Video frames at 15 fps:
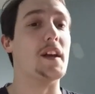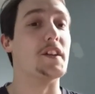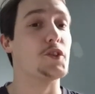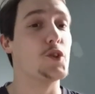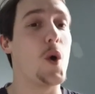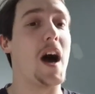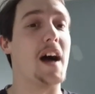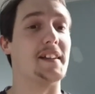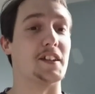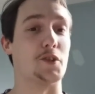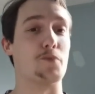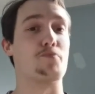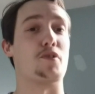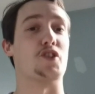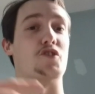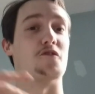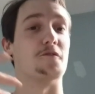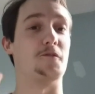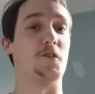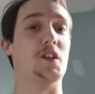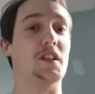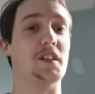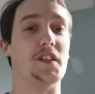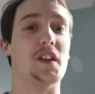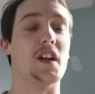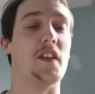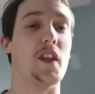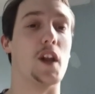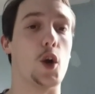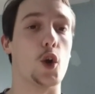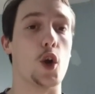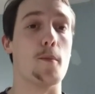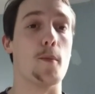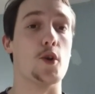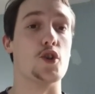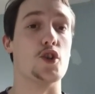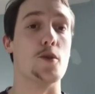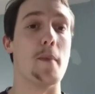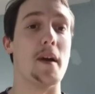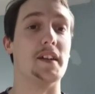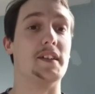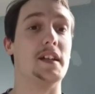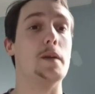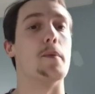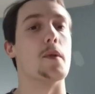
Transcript: it's not as expression-full as the locomotion you may see,